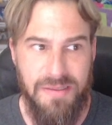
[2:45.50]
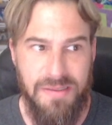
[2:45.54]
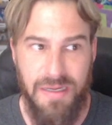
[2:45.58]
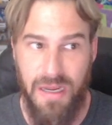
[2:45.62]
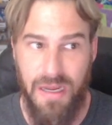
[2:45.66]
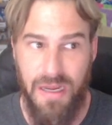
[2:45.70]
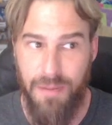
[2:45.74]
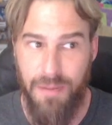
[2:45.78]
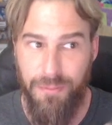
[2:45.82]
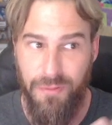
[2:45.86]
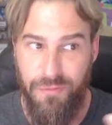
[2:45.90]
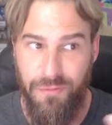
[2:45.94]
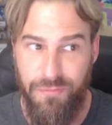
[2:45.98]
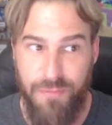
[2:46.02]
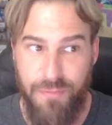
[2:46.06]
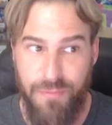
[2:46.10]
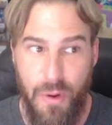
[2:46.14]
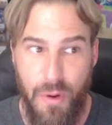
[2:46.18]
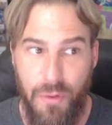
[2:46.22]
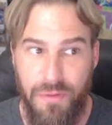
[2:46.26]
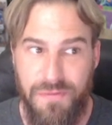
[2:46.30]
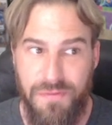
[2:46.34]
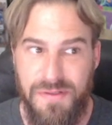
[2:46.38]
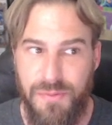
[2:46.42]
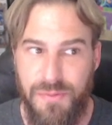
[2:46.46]
a couple of
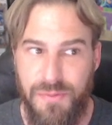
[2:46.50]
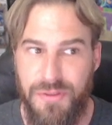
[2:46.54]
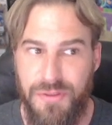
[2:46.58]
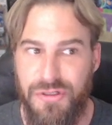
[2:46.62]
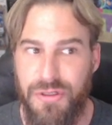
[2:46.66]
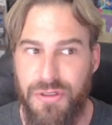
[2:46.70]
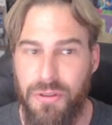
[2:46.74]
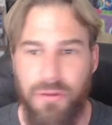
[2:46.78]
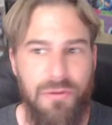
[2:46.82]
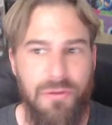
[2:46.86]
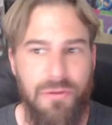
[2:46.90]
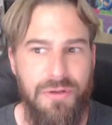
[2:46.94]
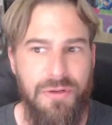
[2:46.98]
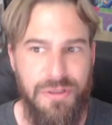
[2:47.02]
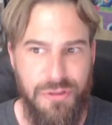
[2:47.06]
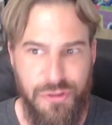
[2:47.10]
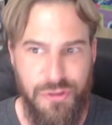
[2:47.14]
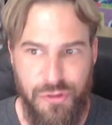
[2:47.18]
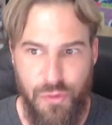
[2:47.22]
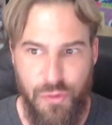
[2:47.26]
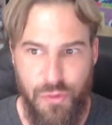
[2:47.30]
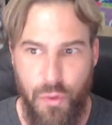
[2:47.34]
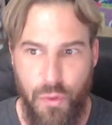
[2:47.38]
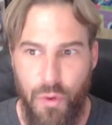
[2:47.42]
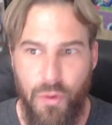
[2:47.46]
motives which include
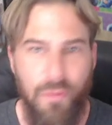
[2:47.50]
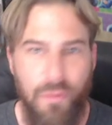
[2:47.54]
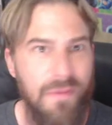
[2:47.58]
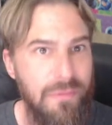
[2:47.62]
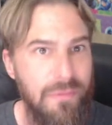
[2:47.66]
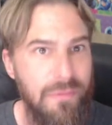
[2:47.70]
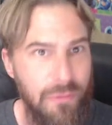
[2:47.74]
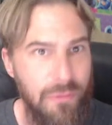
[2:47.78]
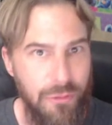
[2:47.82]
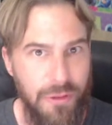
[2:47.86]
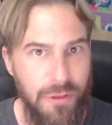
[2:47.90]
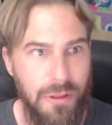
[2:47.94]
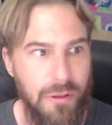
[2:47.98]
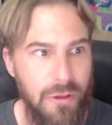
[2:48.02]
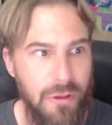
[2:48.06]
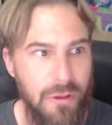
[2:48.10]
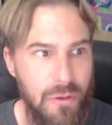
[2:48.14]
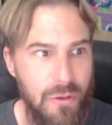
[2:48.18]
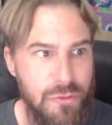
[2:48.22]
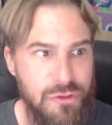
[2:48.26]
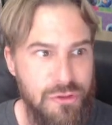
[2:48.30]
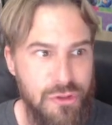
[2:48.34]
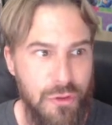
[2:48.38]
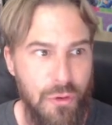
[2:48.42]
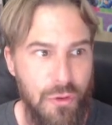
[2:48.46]
historical and
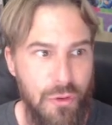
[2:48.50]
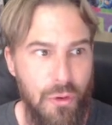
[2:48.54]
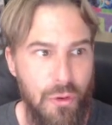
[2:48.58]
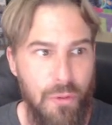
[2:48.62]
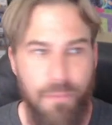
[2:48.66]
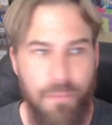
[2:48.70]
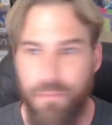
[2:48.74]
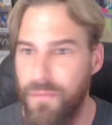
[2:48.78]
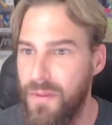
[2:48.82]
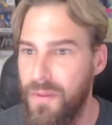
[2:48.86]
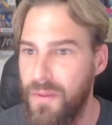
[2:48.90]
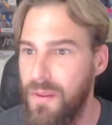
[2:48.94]
theological,